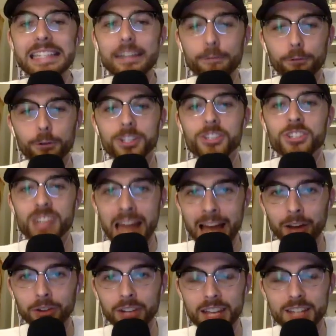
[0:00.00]
different
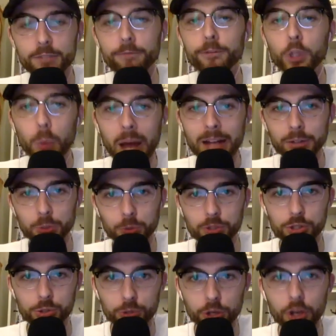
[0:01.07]
sound as it flew out towards
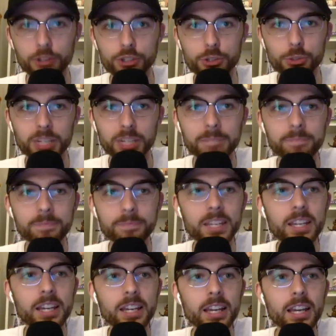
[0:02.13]
Eutaw Street.
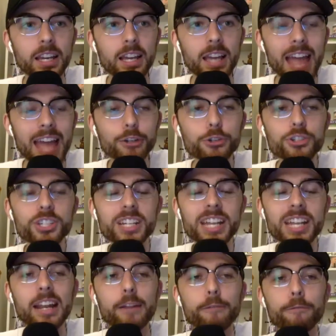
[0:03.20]
Henderson
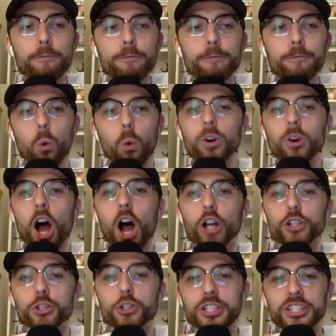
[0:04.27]
hit it
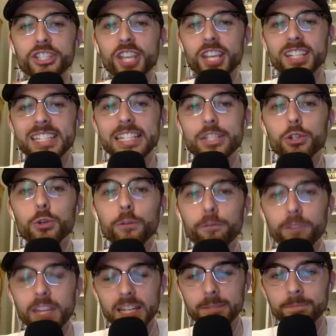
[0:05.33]
462
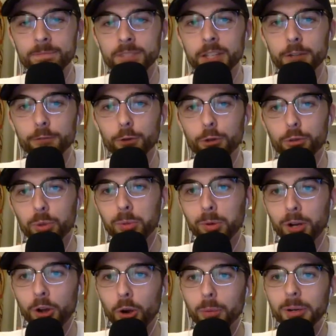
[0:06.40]
feet for a three
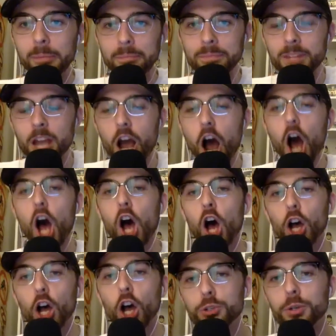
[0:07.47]
run homer,
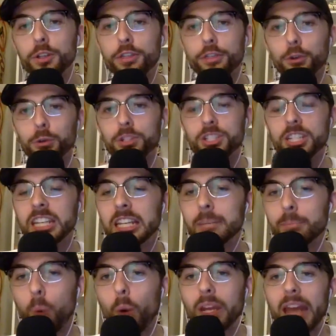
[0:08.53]

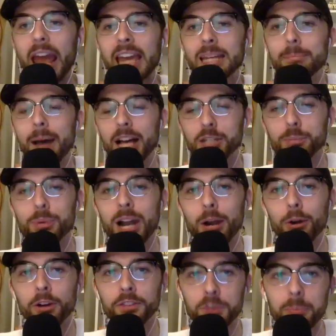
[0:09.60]
113.8 miles per
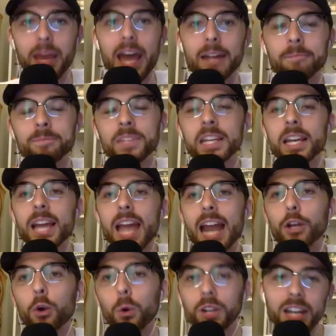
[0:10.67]
hour off the bat. And
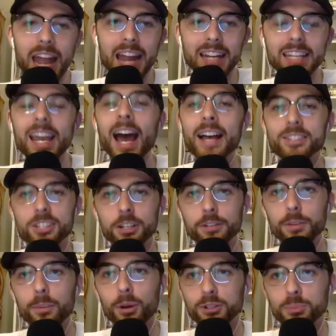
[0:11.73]
according to Andy Kostka of
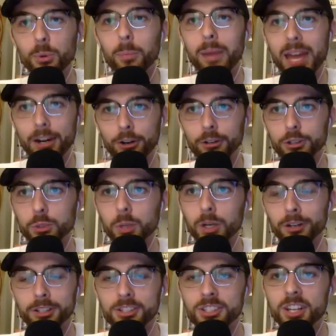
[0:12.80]
the Baltimore Banner on
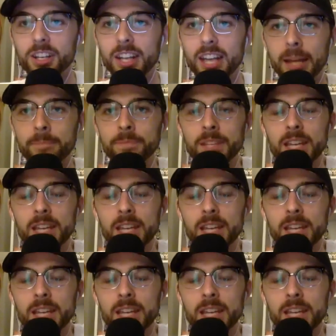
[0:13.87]
Twitter on Sunday,